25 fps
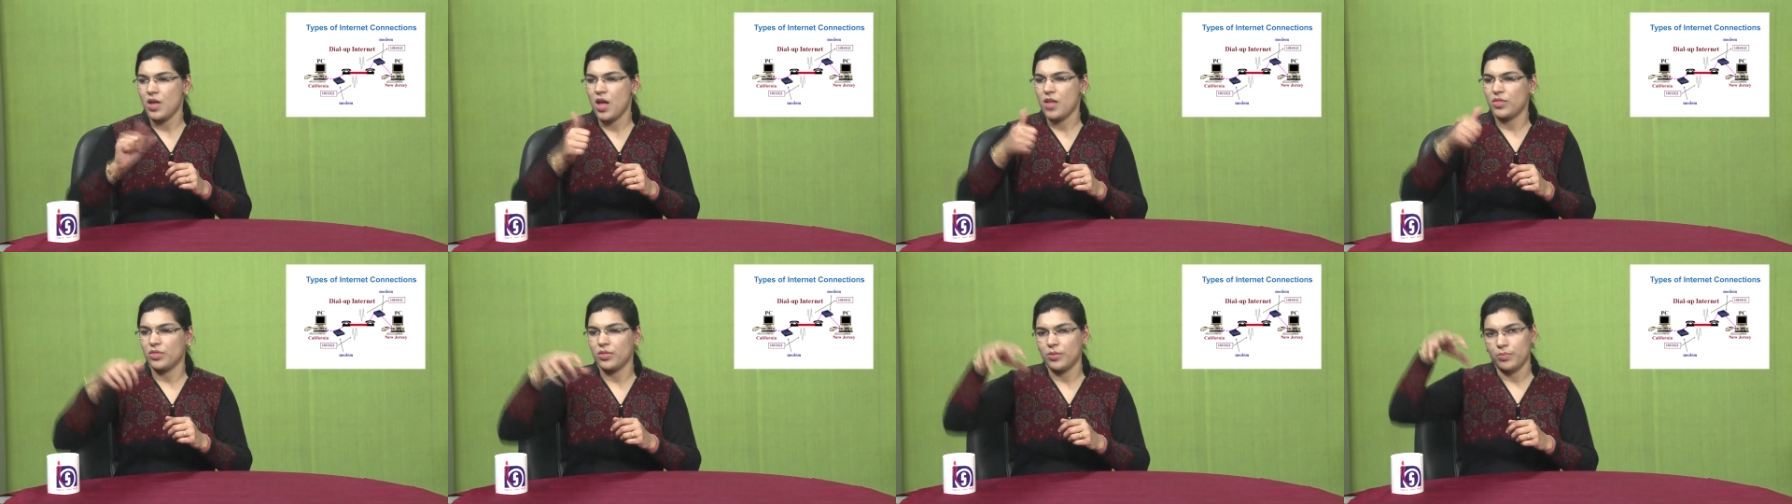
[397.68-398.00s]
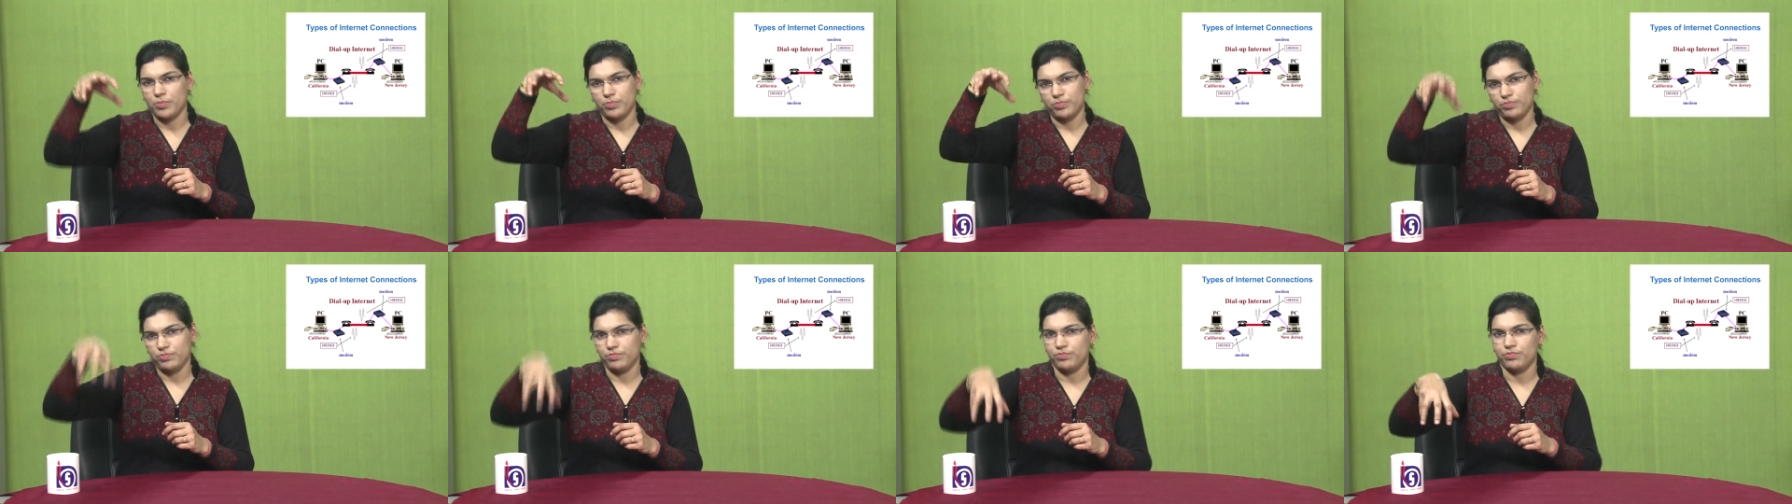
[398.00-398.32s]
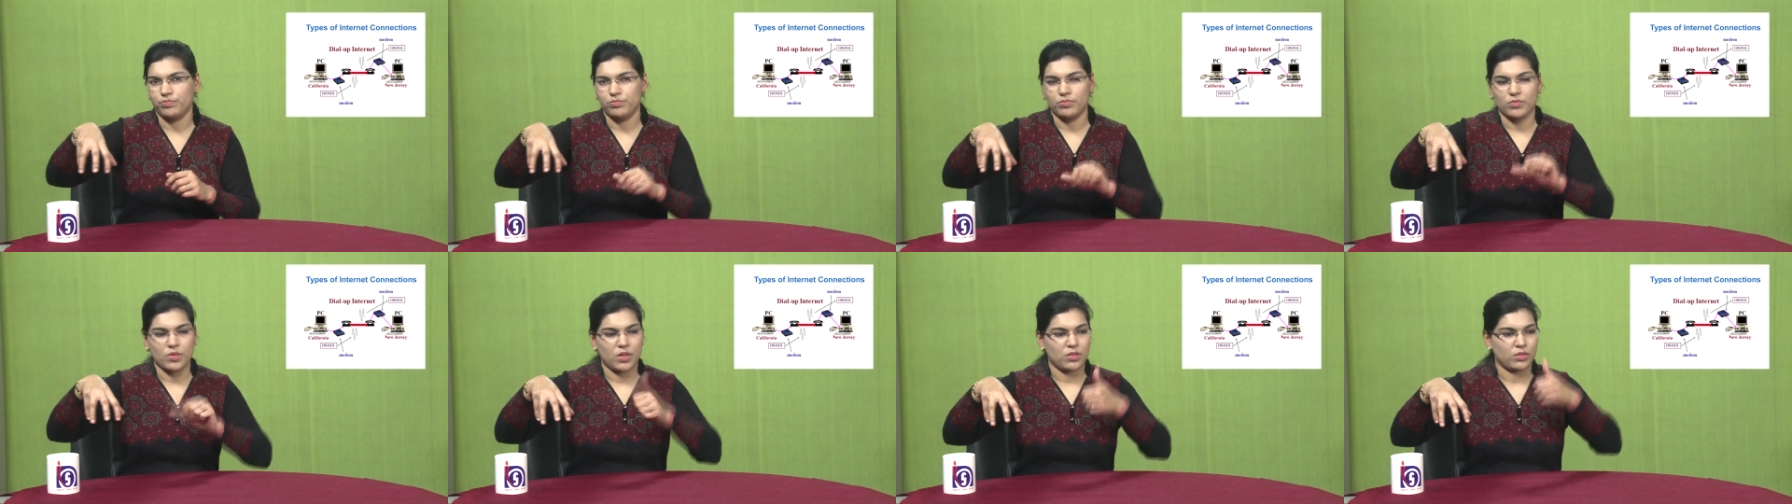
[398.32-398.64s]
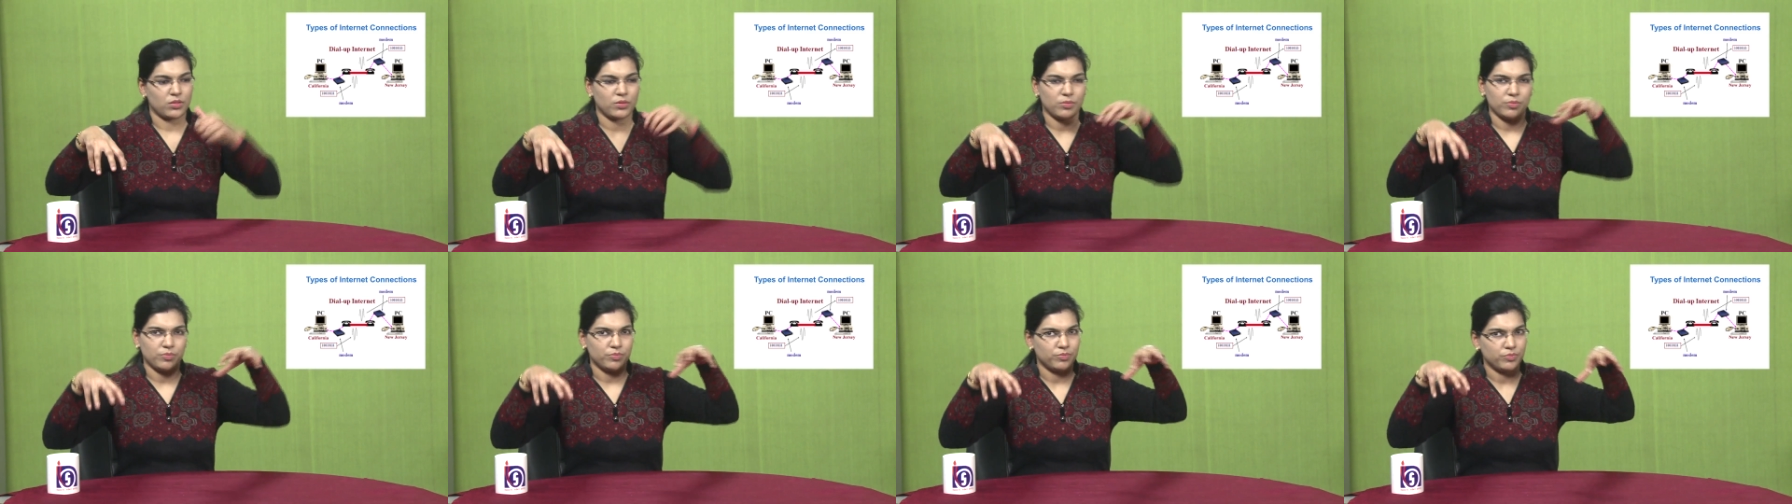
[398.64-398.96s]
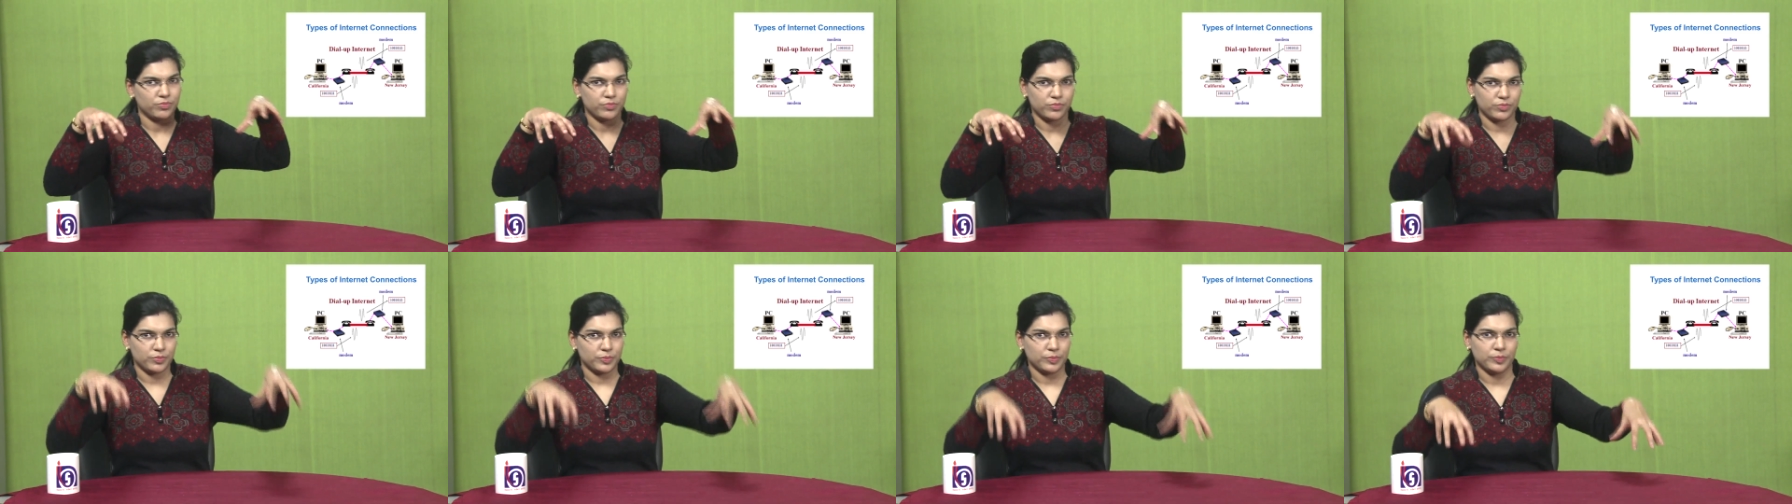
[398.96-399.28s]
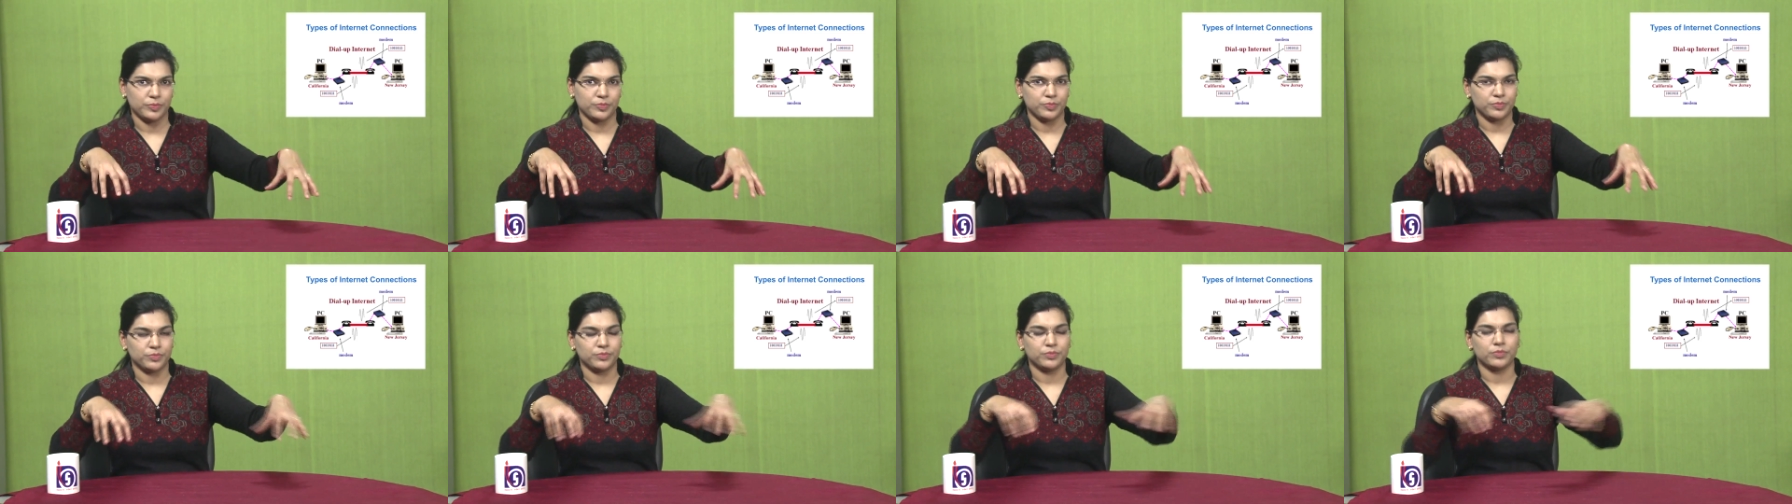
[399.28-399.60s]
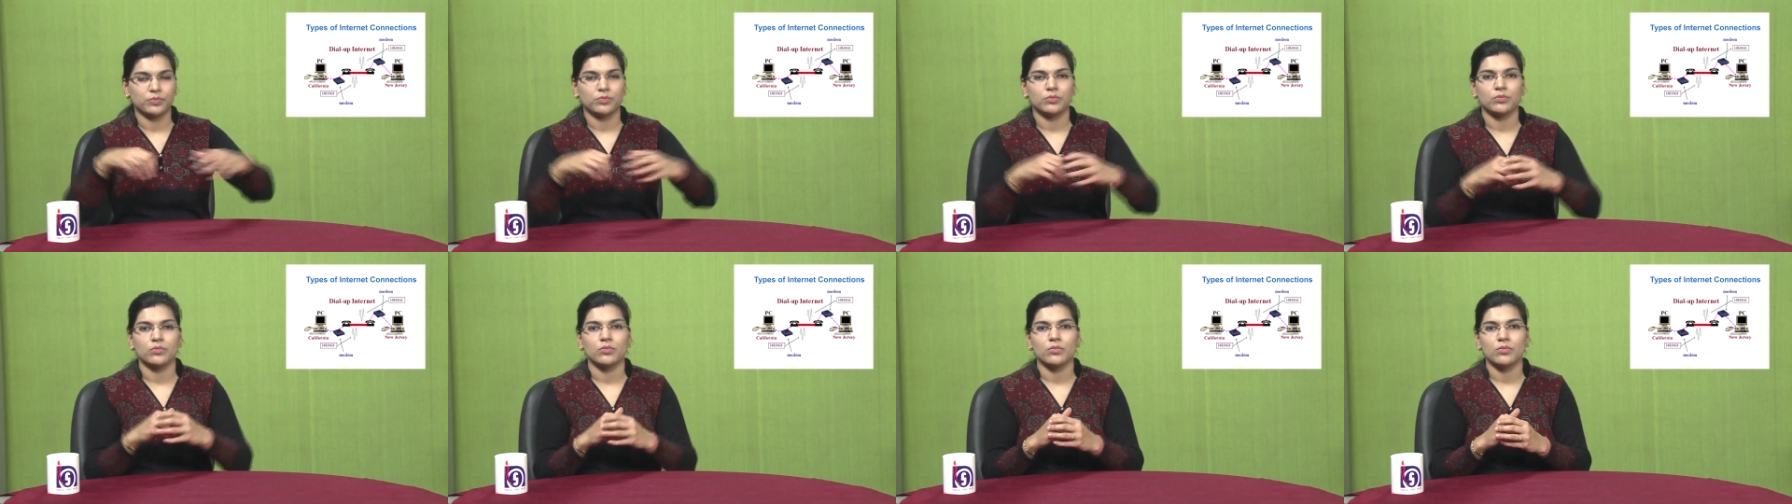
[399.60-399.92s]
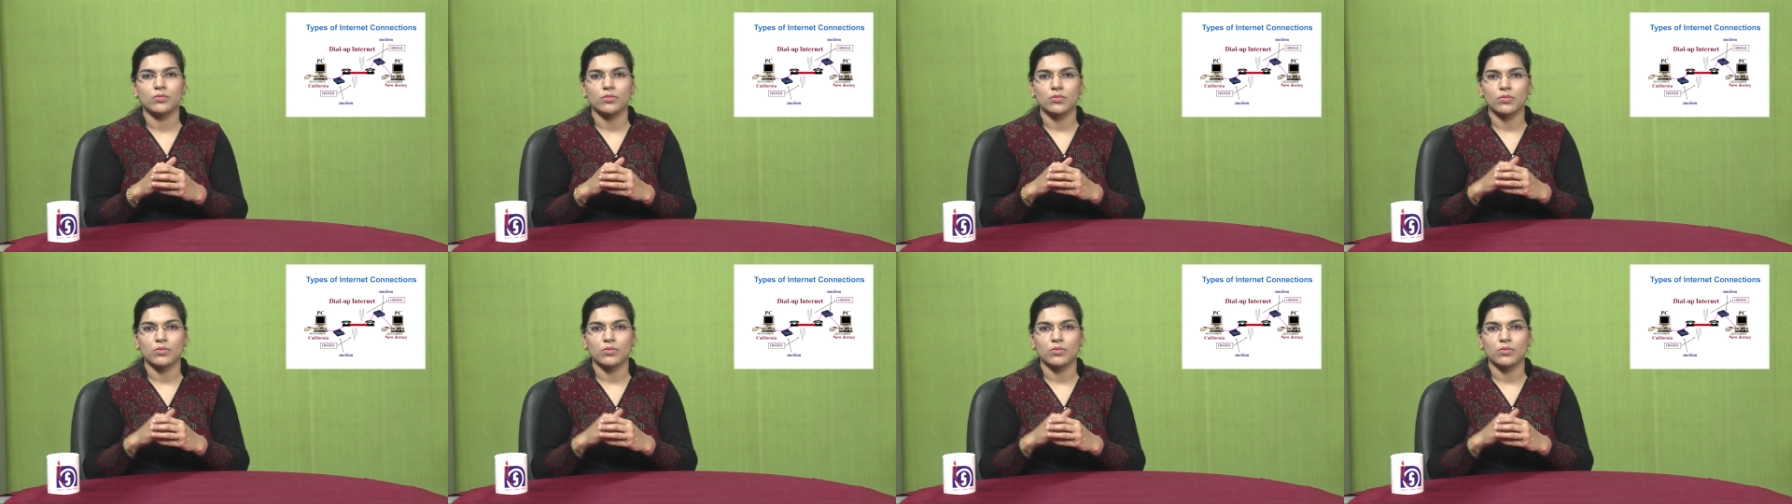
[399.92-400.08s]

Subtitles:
Types of internet connections.